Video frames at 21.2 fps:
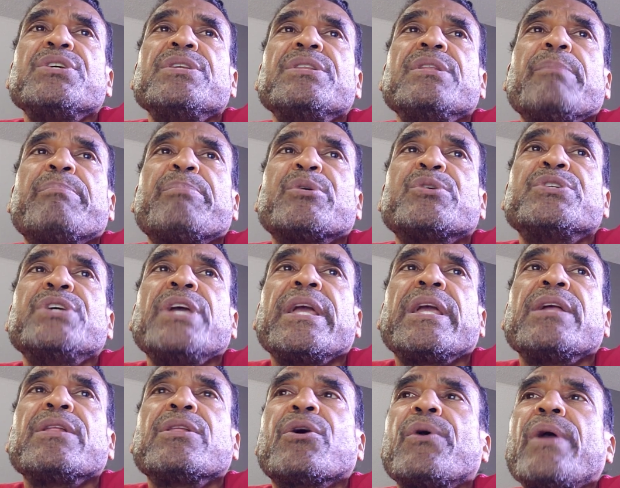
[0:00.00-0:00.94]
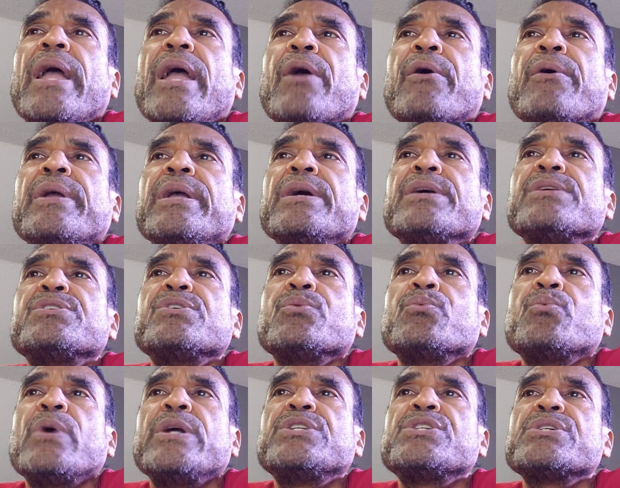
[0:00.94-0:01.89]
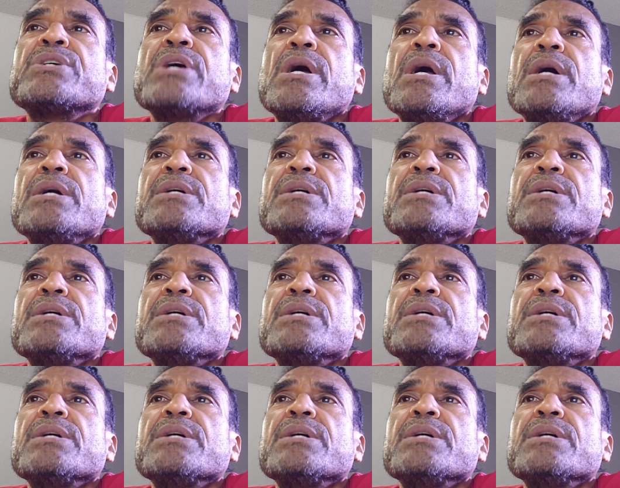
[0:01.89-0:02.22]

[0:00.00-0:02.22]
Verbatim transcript: in the particular area to which